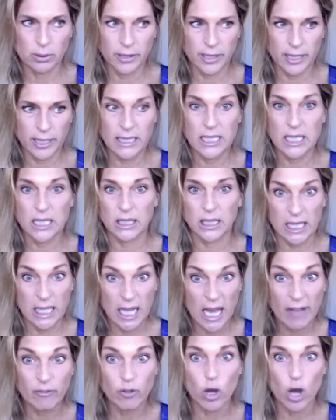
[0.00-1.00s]
thing to like
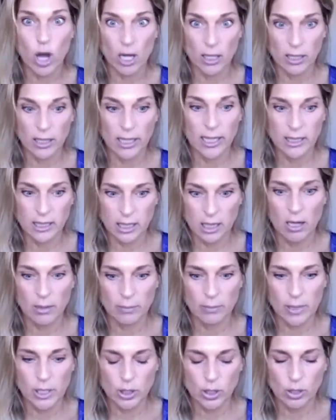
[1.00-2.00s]
have got it's
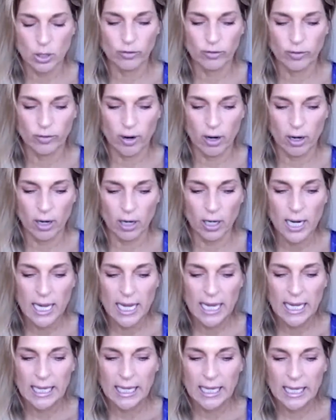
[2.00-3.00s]
gotten me so far
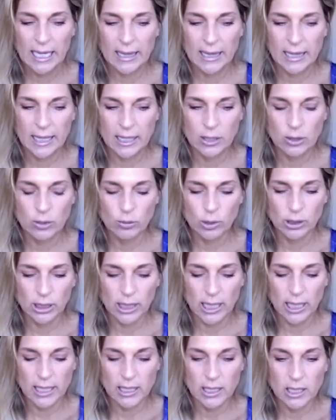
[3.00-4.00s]
and then you
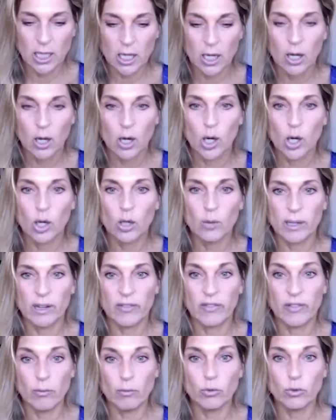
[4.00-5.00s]
realize oh but
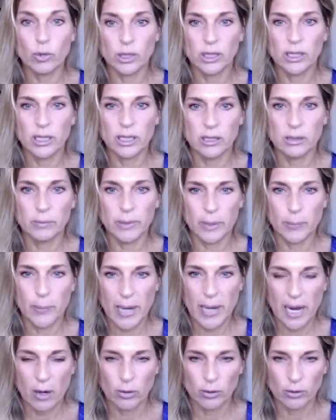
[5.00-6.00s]
if i'm really going to be a
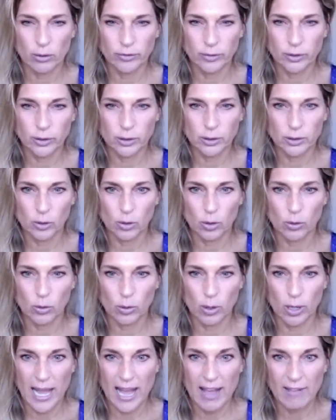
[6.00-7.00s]
powerful
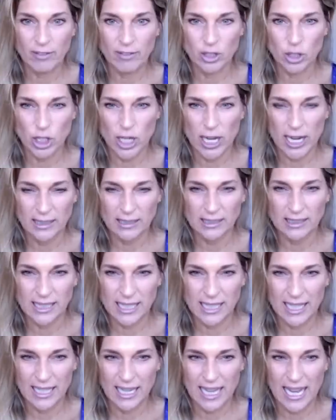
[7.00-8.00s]
or have a chance
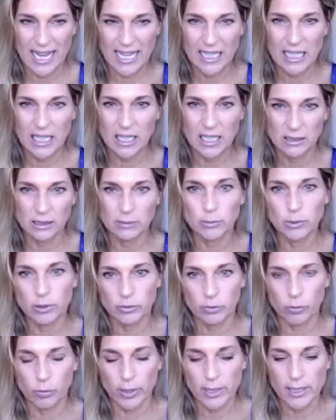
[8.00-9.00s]
at any glimmer
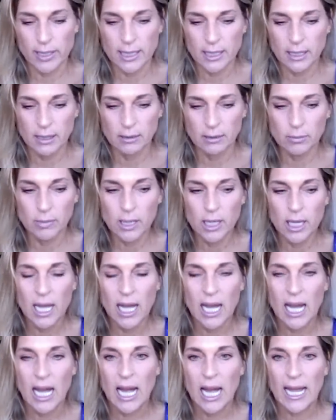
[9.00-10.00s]
of wisdom
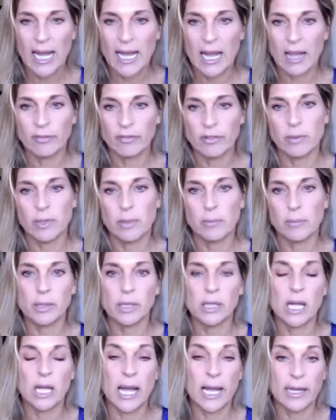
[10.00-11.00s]
i have to be
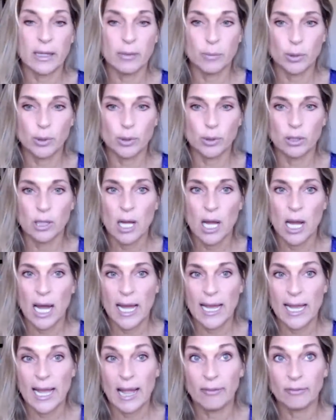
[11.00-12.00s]
pliable
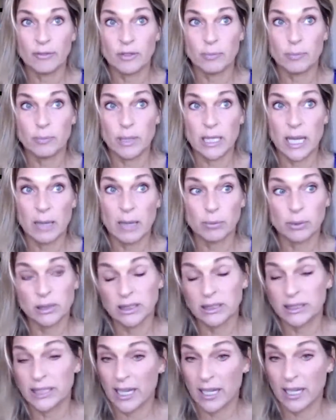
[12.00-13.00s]
i have to be able
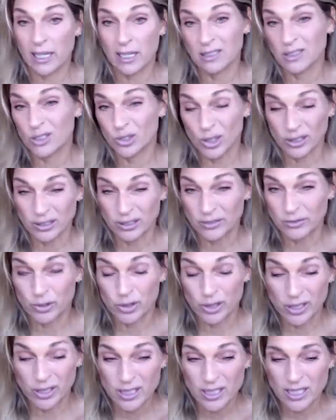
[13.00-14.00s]
to take constructive
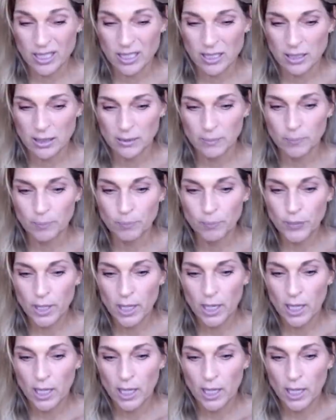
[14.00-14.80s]
criticism